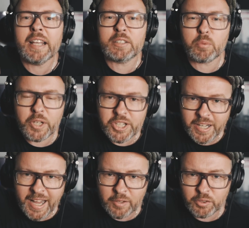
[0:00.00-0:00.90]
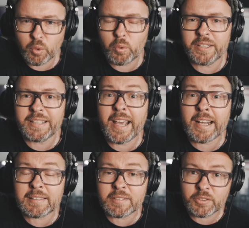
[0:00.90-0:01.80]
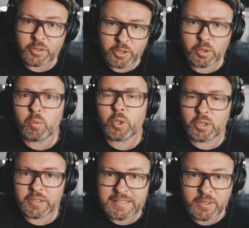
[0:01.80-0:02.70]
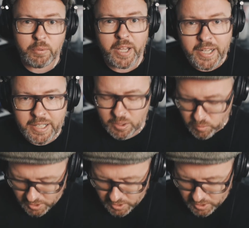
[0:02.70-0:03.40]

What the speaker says: It's reaching out toward the external world. It's creating